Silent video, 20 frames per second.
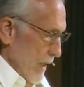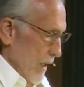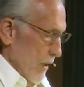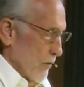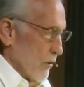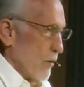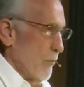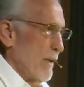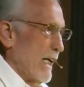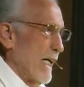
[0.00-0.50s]

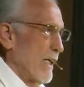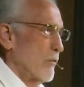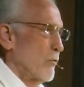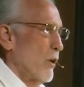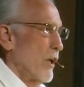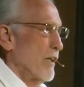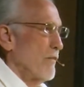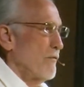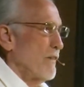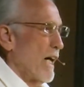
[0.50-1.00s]
Well, Mack,
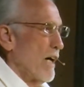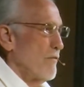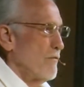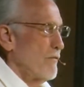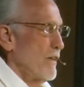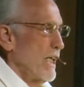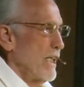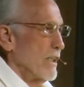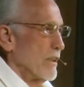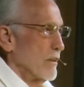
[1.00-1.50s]
what if I
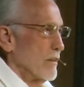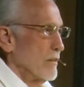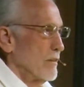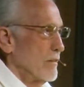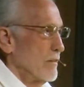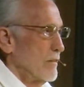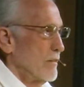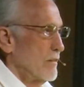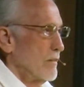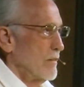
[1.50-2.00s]
fail?
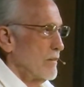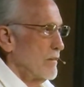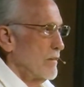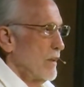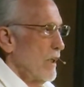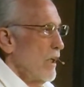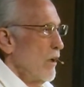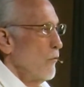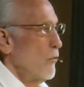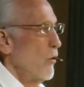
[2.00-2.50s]

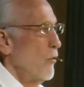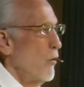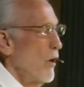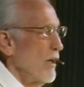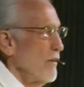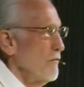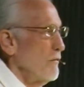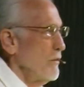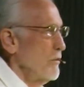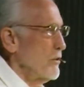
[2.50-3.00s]
Well, what
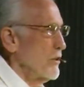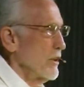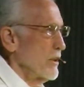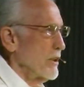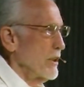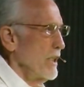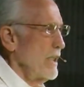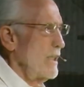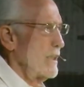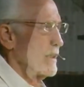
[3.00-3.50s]
if you
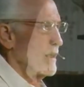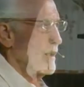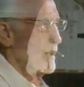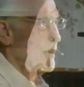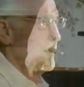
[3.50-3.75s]
succeed?